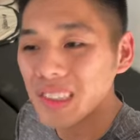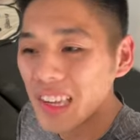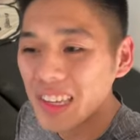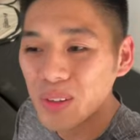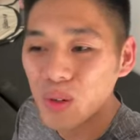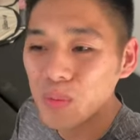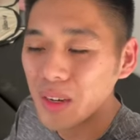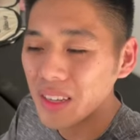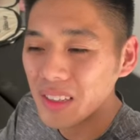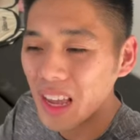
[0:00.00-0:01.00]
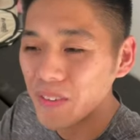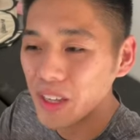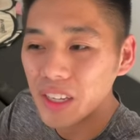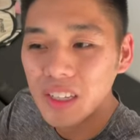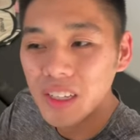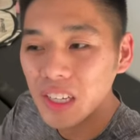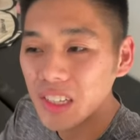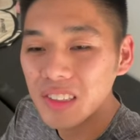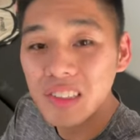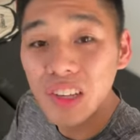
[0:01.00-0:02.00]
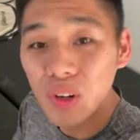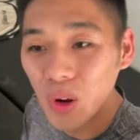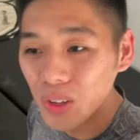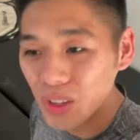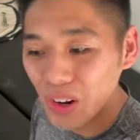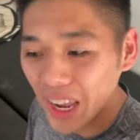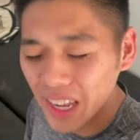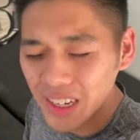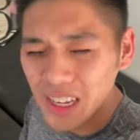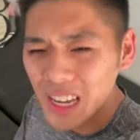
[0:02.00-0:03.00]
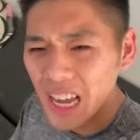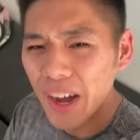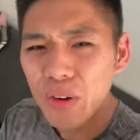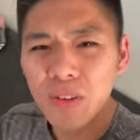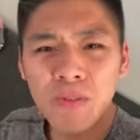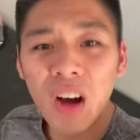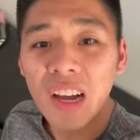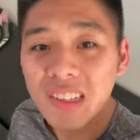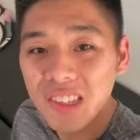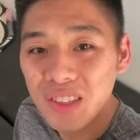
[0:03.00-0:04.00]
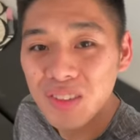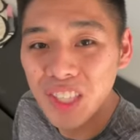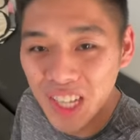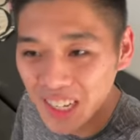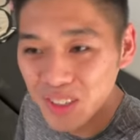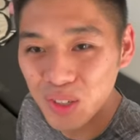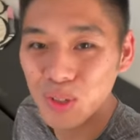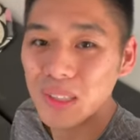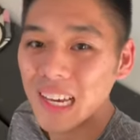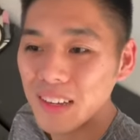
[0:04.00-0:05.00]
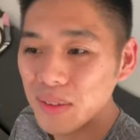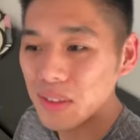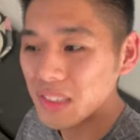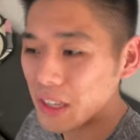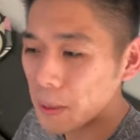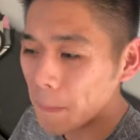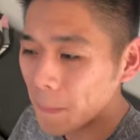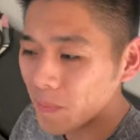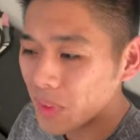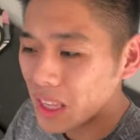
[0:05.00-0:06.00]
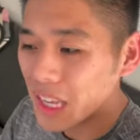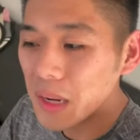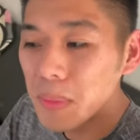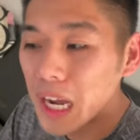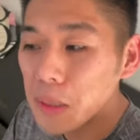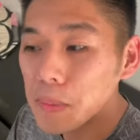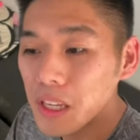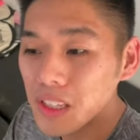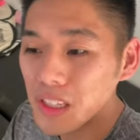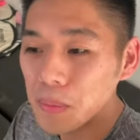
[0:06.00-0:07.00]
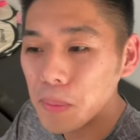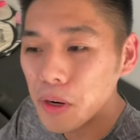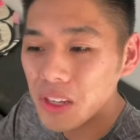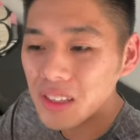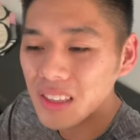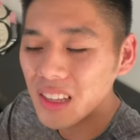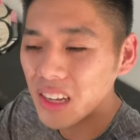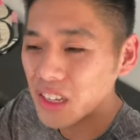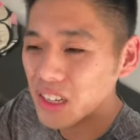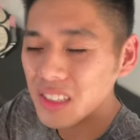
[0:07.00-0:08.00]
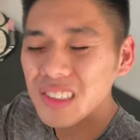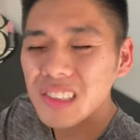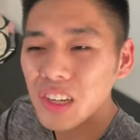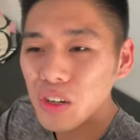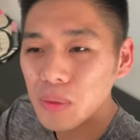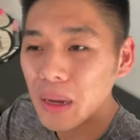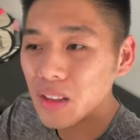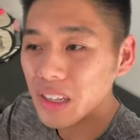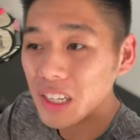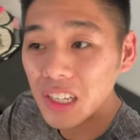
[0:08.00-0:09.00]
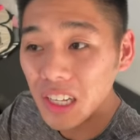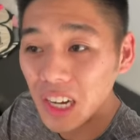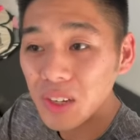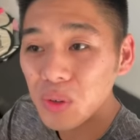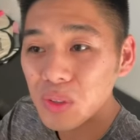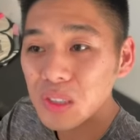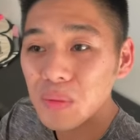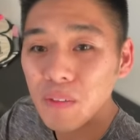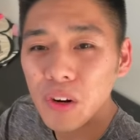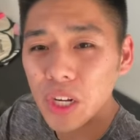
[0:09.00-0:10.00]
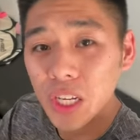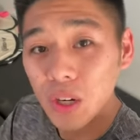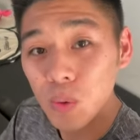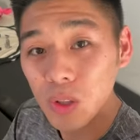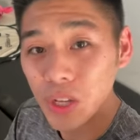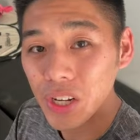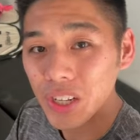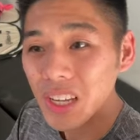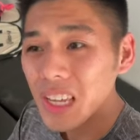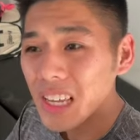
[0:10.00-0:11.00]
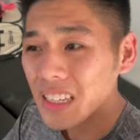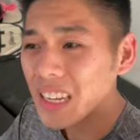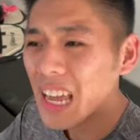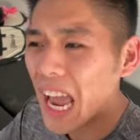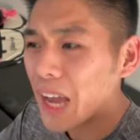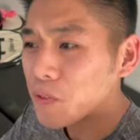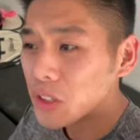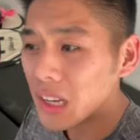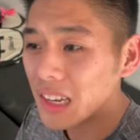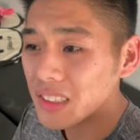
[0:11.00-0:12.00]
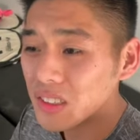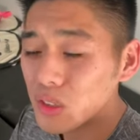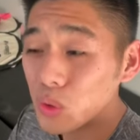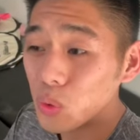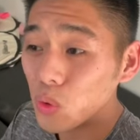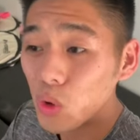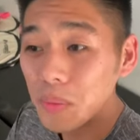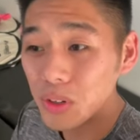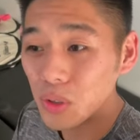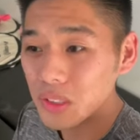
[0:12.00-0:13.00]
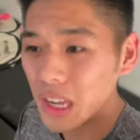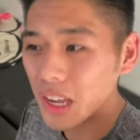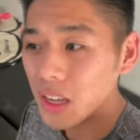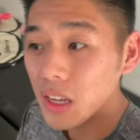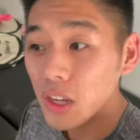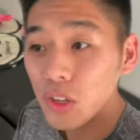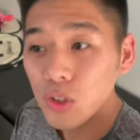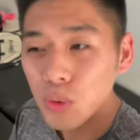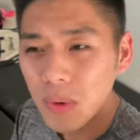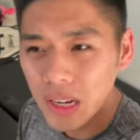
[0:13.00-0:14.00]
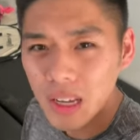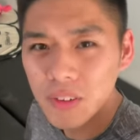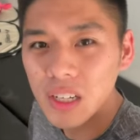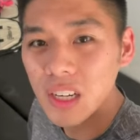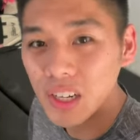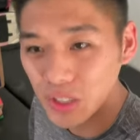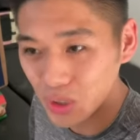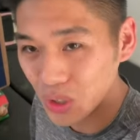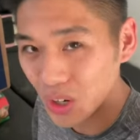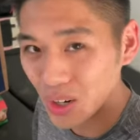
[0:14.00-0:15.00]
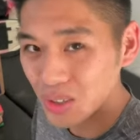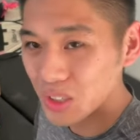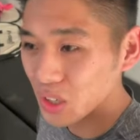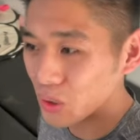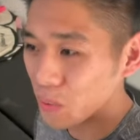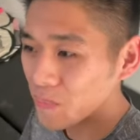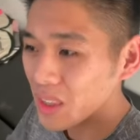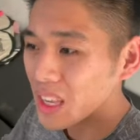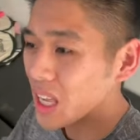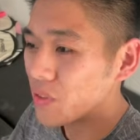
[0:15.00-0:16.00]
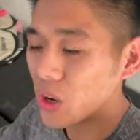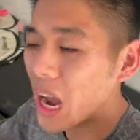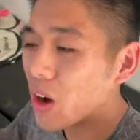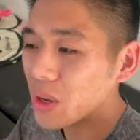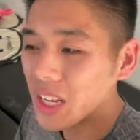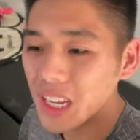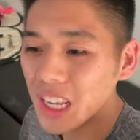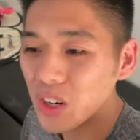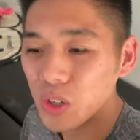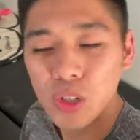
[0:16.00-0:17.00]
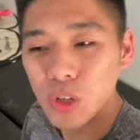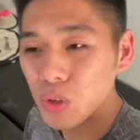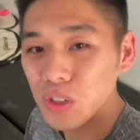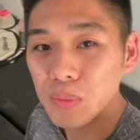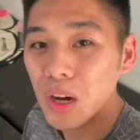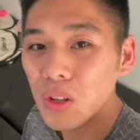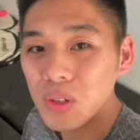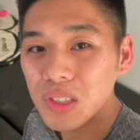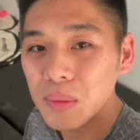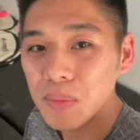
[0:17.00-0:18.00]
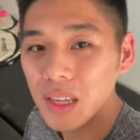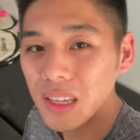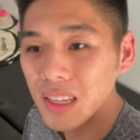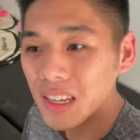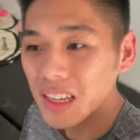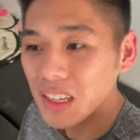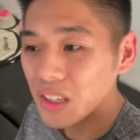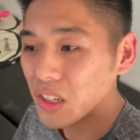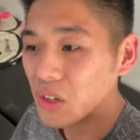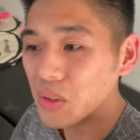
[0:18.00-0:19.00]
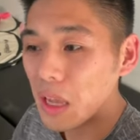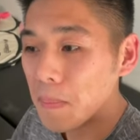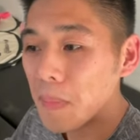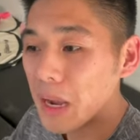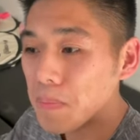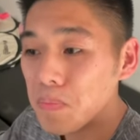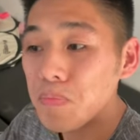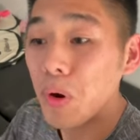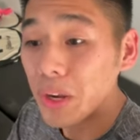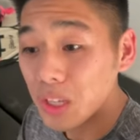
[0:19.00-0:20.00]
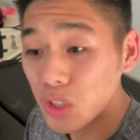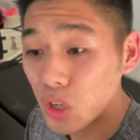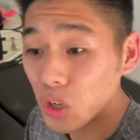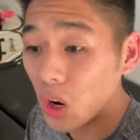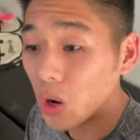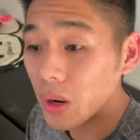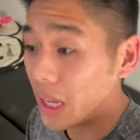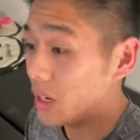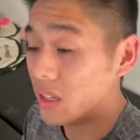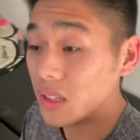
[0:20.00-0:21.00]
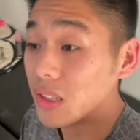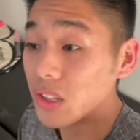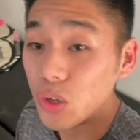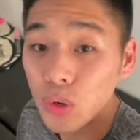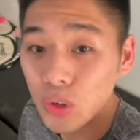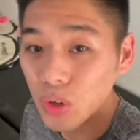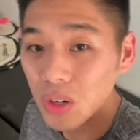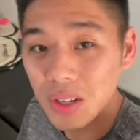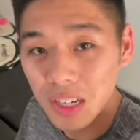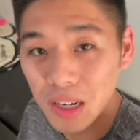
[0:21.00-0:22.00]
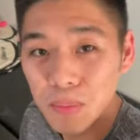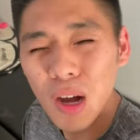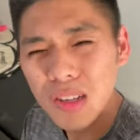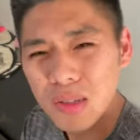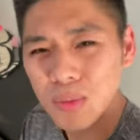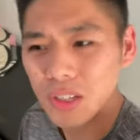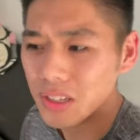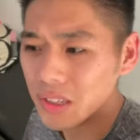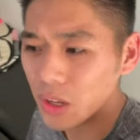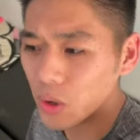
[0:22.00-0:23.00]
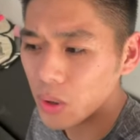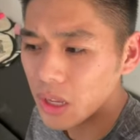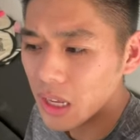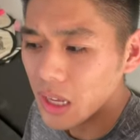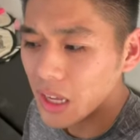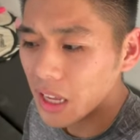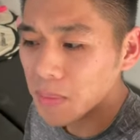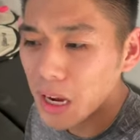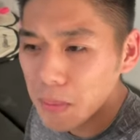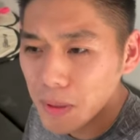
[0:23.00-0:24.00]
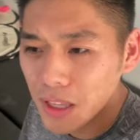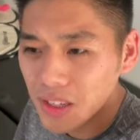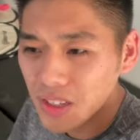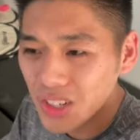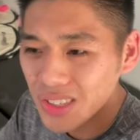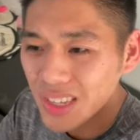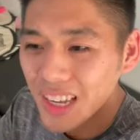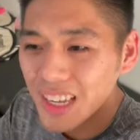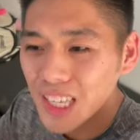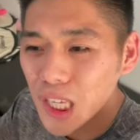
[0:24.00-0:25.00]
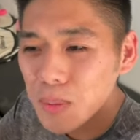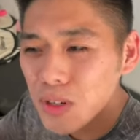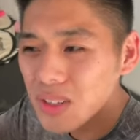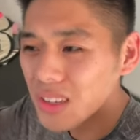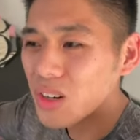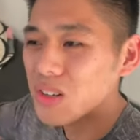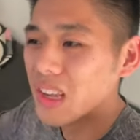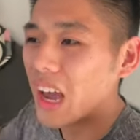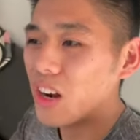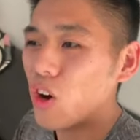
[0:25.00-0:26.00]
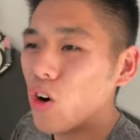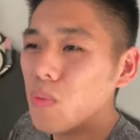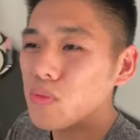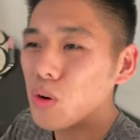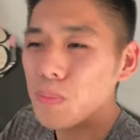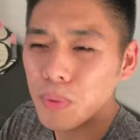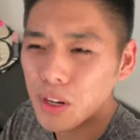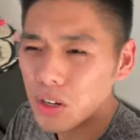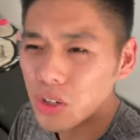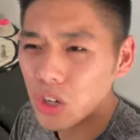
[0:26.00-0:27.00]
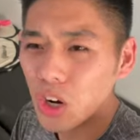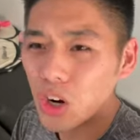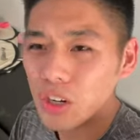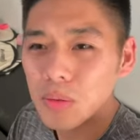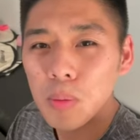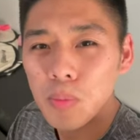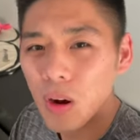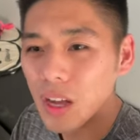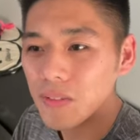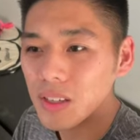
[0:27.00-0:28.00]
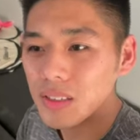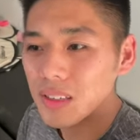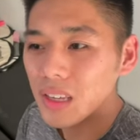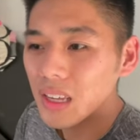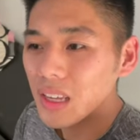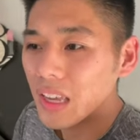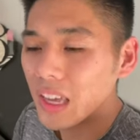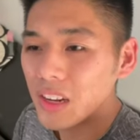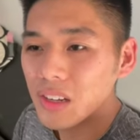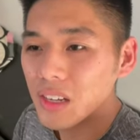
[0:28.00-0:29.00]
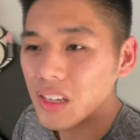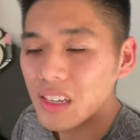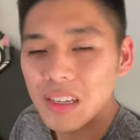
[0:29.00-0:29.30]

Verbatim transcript: take it, or it might have a gun sticker on there. And I would advise not to do that. You see, in my opinion, putting a sticker about like a gun or something very gun related kind of advertises to criminals that you might have a gun in your car. So if you're out eating or you're going to the mall or something, you know, they might break into your car and steal your gun possibly. So in my opinion, just keep your stickers at home. Don't put it on your car. Keep it private and uh,